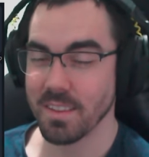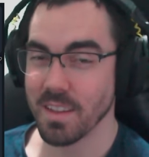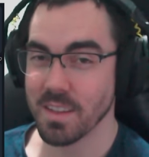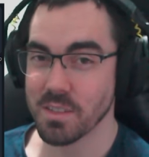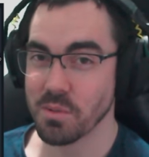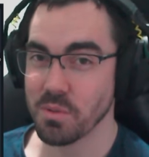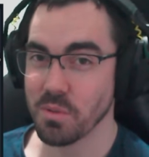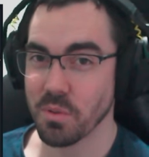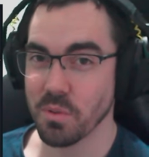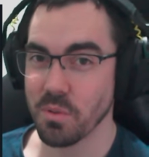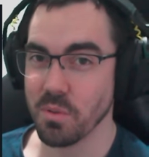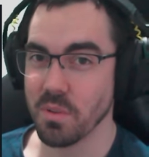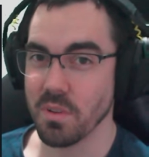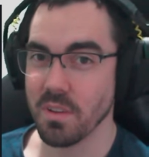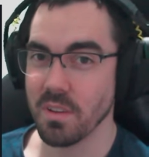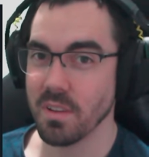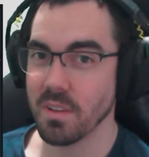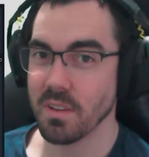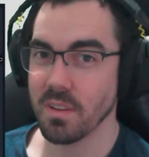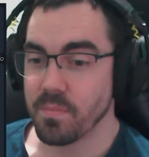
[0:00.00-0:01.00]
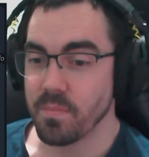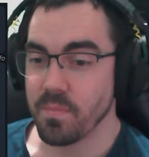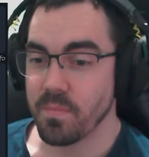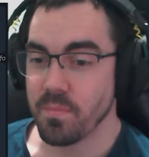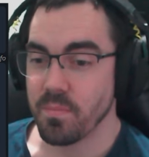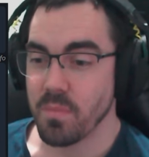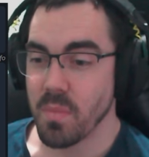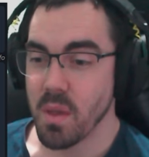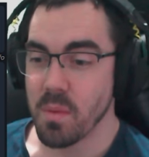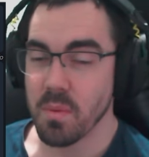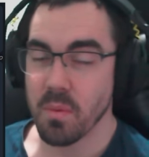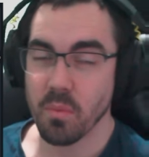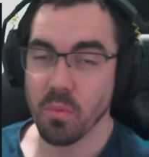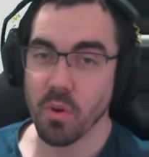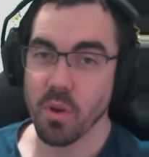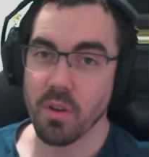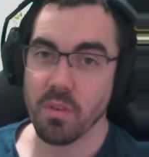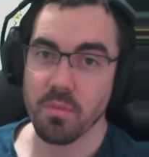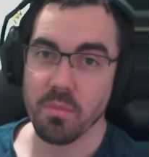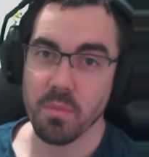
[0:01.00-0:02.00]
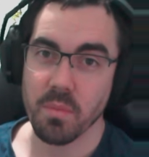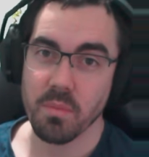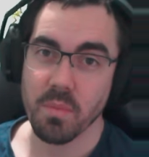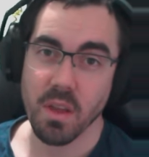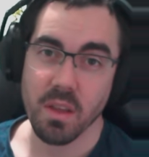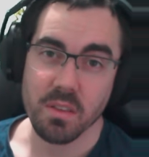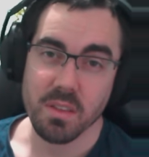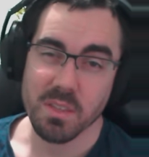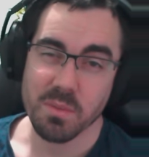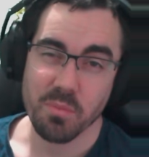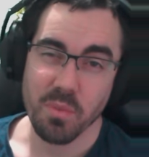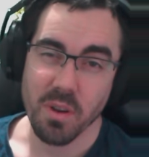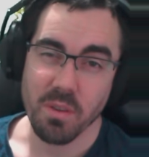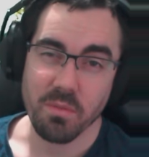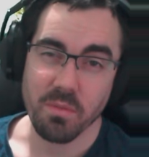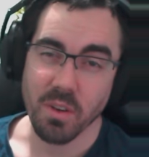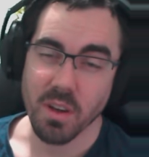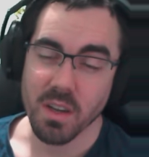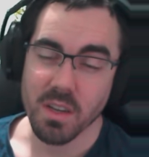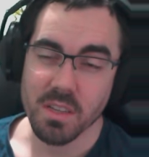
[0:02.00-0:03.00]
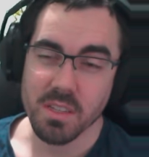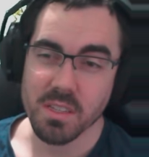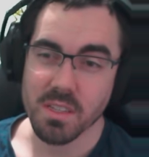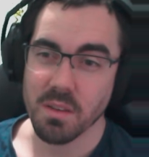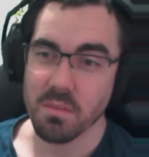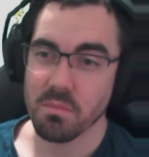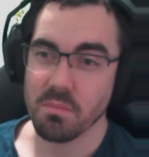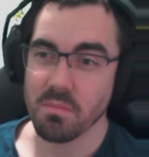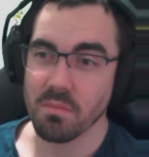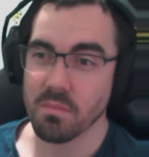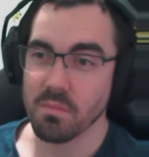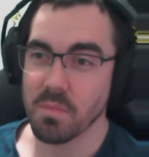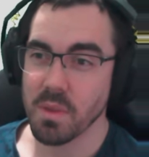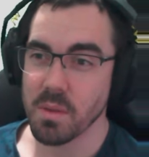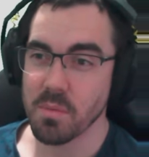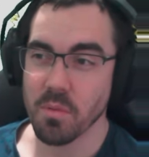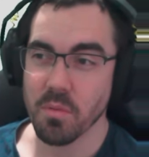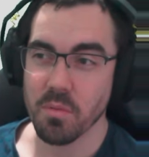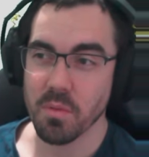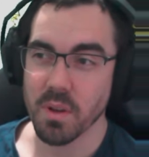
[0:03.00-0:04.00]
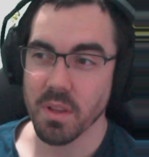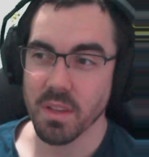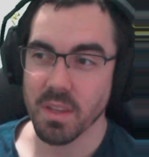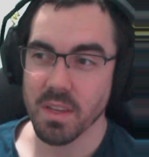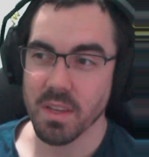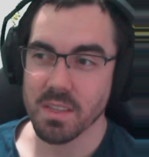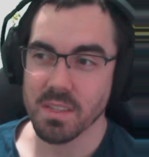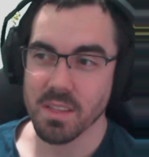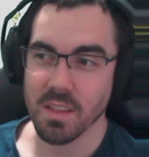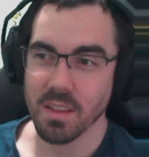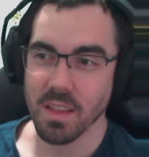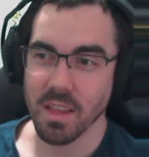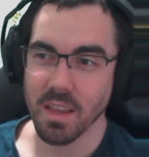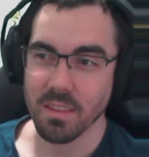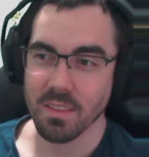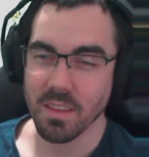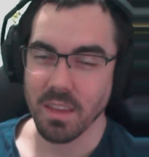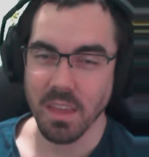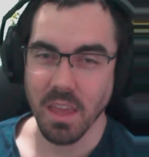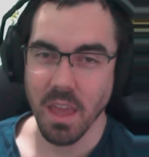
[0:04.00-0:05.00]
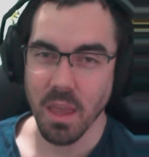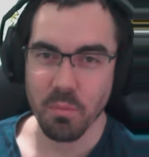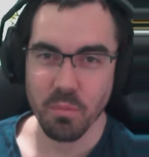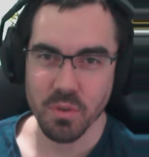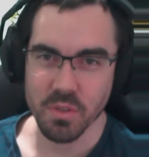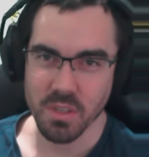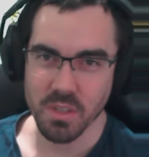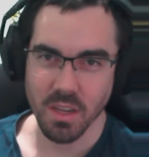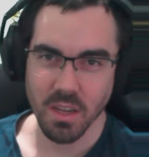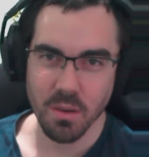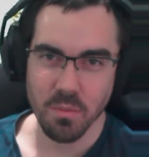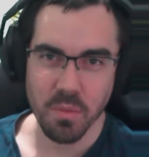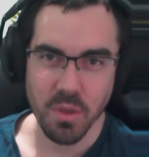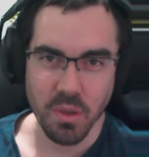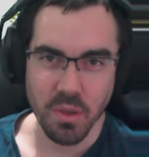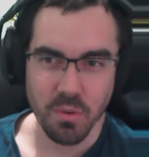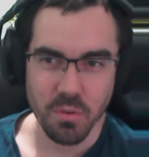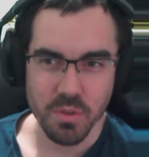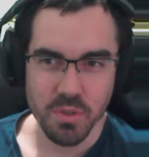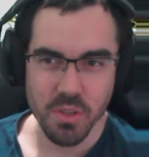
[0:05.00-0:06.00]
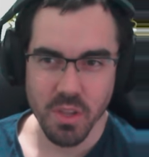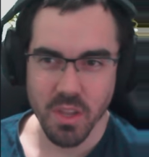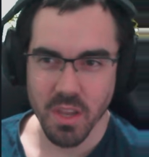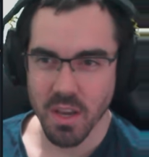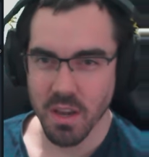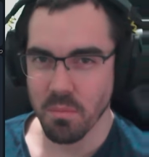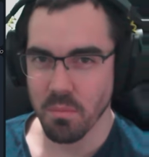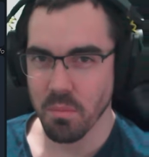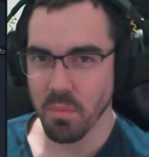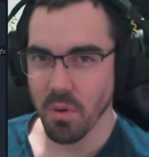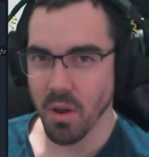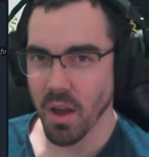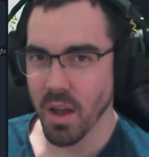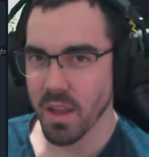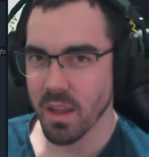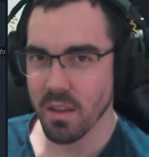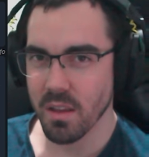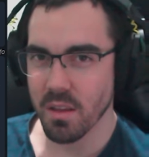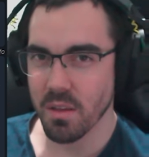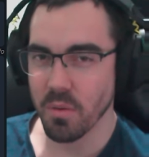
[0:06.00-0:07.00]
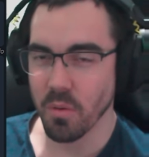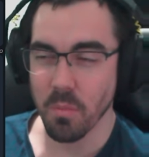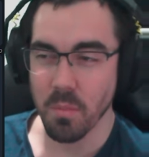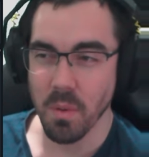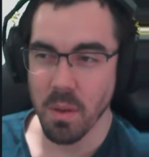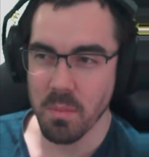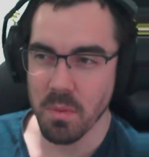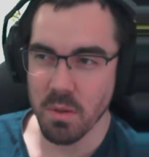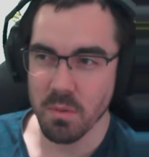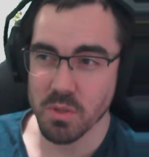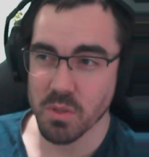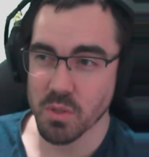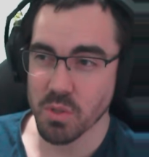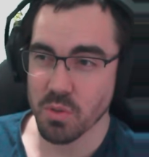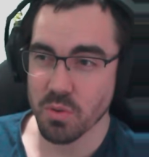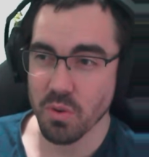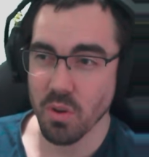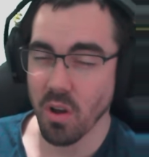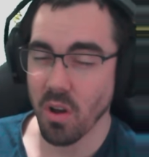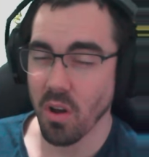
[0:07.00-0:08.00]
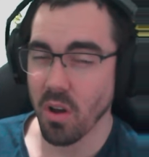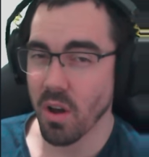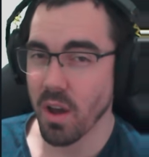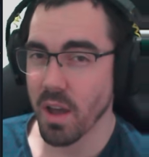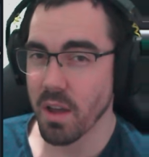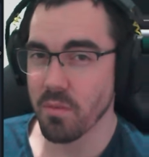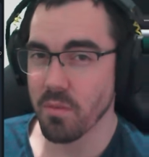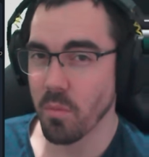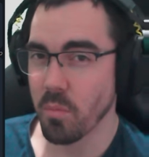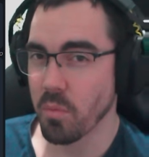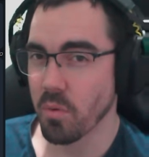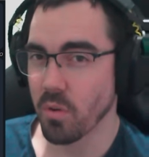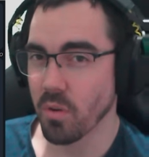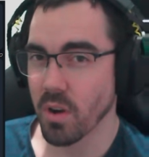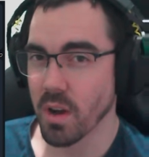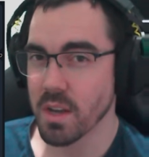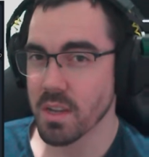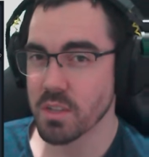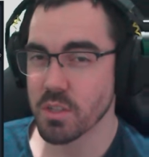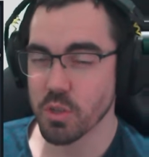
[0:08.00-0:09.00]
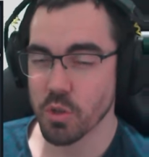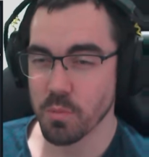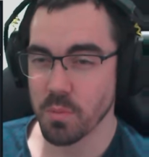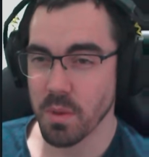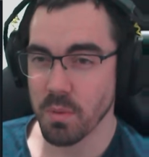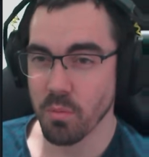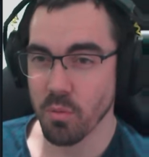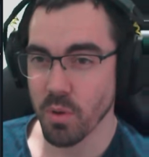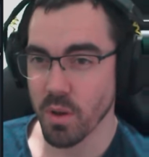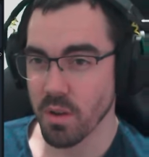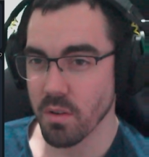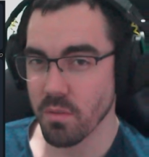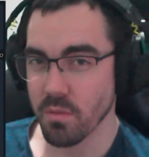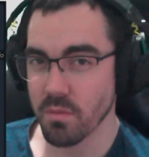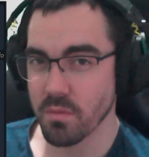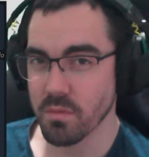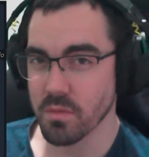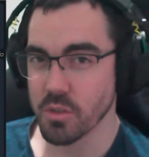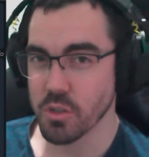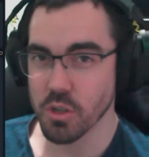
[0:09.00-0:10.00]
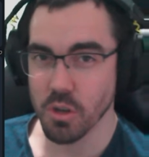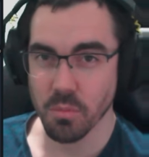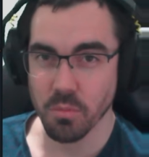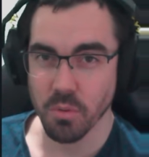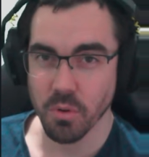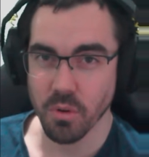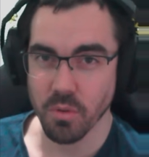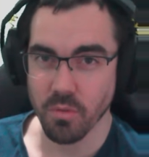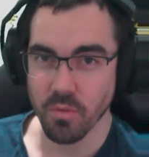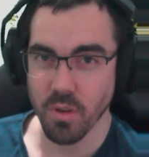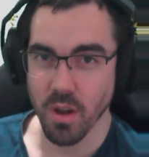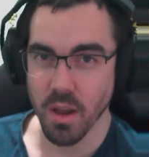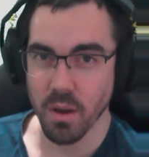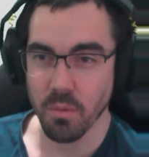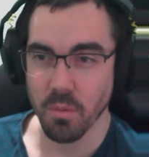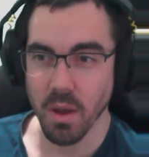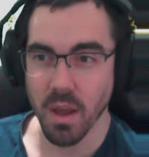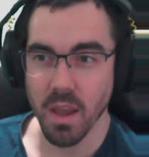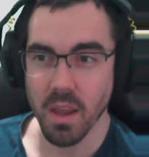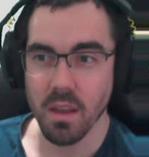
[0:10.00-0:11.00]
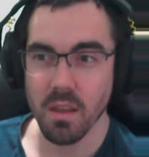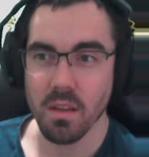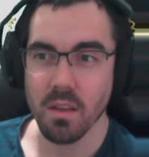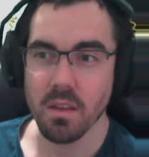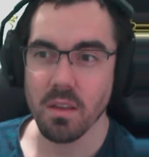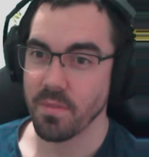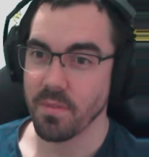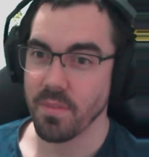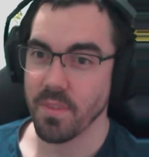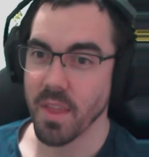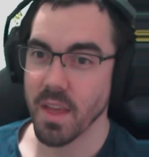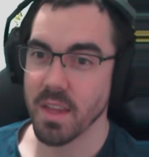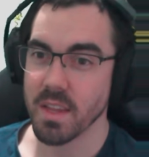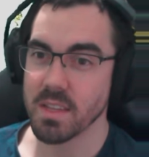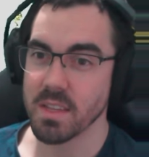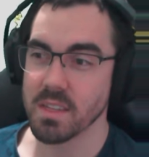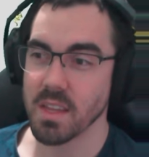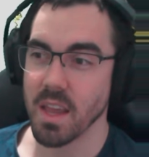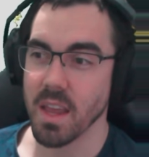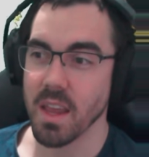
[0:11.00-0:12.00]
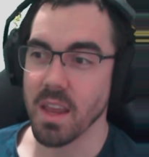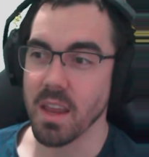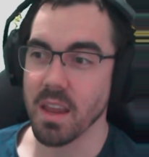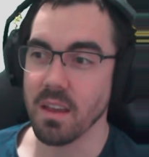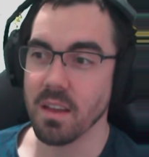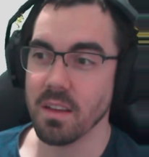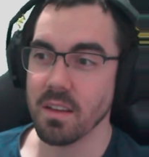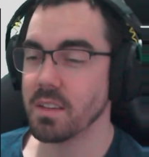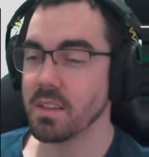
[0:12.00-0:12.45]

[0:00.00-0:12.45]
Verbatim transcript: It's not good maybe word of mouth spread fast and people realized that like the game wasn't going to be good so they didn't buy it or maybe it was too high of a price so people didn't jump on it right away that is a